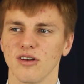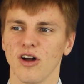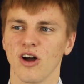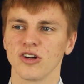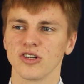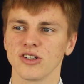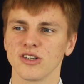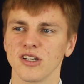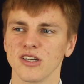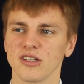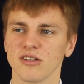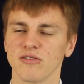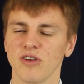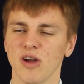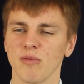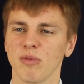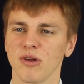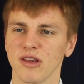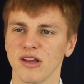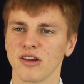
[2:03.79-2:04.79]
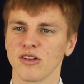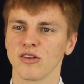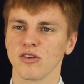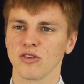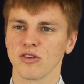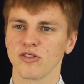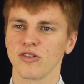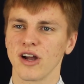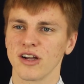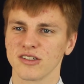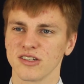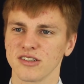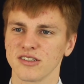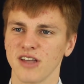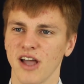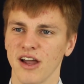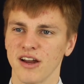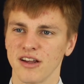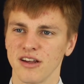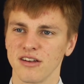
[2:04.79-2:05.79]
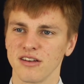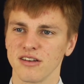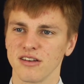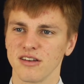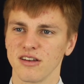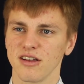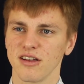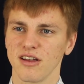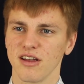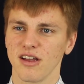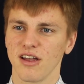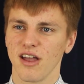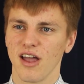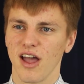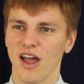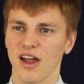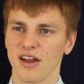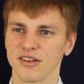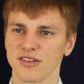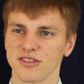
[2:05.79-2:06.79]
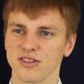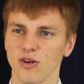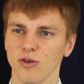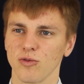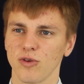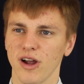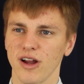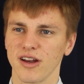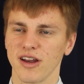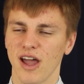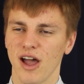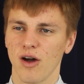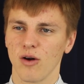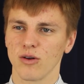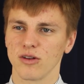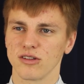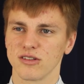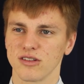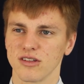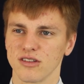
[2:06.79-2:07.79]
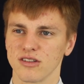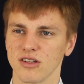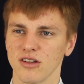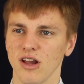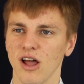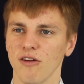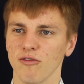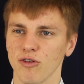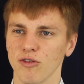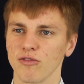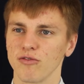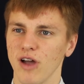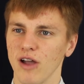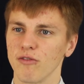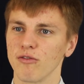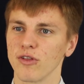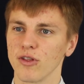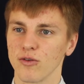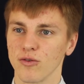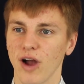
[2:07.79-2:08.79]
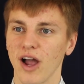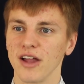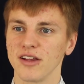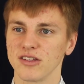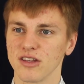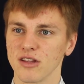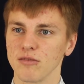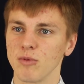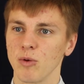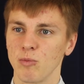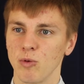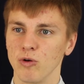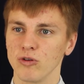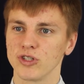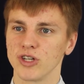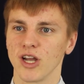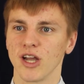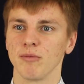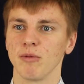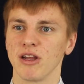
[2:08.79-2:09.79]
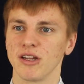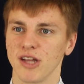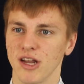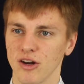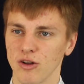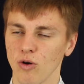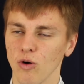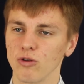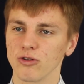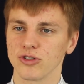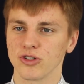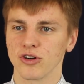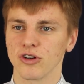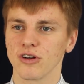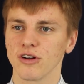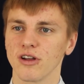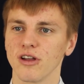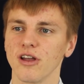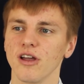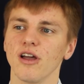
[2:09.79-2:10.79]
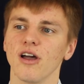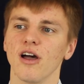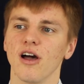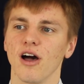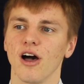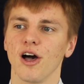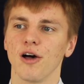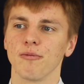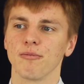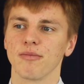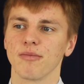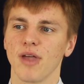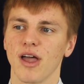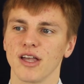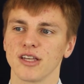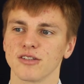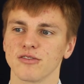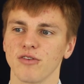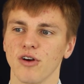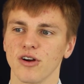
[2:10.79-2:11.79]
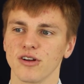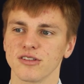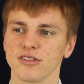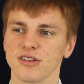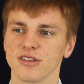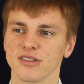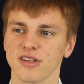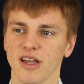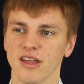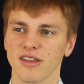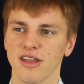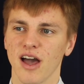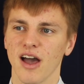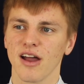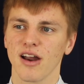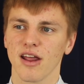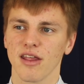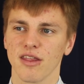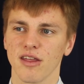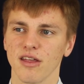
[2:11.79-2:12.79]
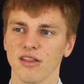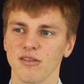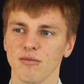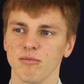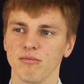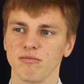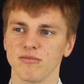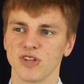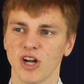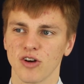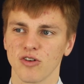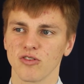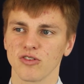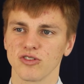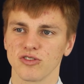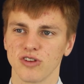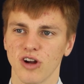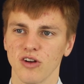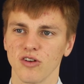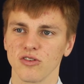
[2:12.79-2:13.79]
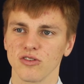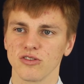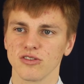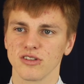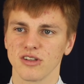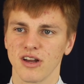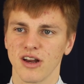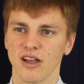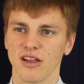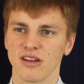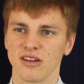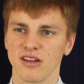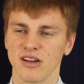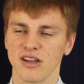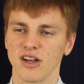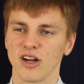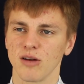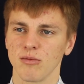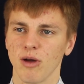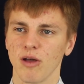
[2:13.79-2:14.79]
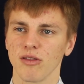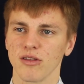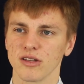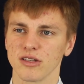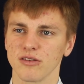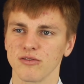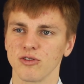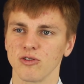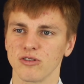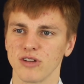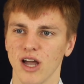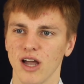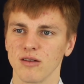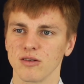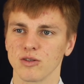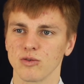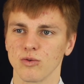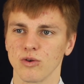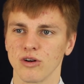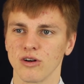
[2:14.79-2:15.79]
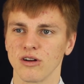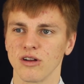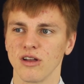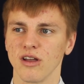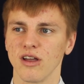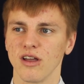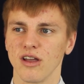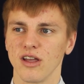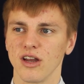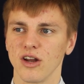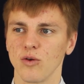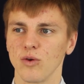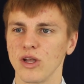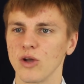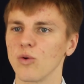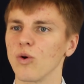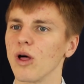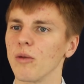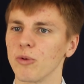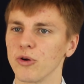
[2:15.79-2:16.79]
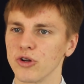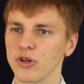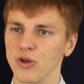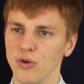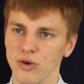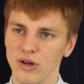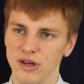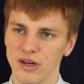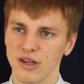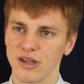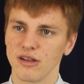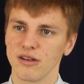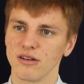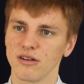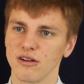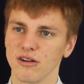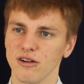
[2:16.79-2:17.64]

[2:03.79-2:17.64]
Argentina is a very political correct society. And so right now it's a lot for fight for the rights of the Mapuche, maintain culture. As far as things like that, I think the general struggles, and I did hear about this a few times, were, you know, equal opportunity